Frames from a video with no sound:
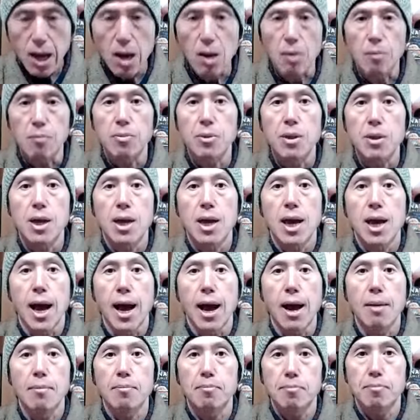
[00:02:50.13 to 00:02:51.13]
Now,
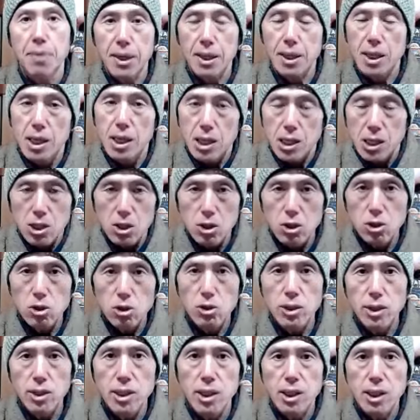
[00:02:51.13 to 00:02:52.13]
but
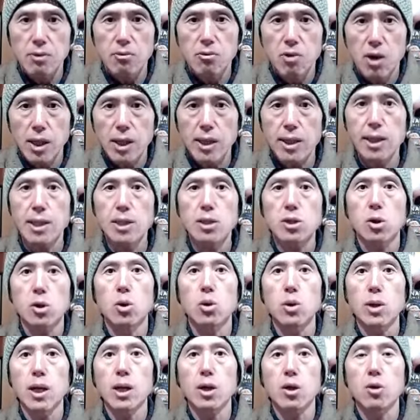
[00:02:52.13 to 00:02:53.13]
usually the one that
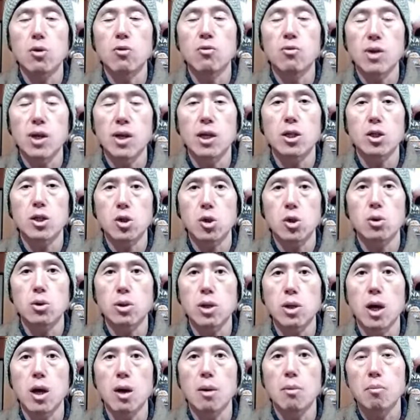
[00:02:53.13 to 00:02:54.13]
sold at convenience
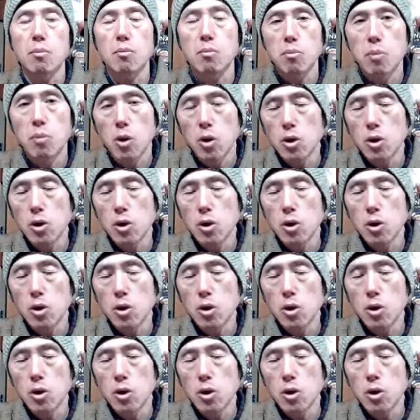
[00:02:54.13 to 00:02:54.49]
stores are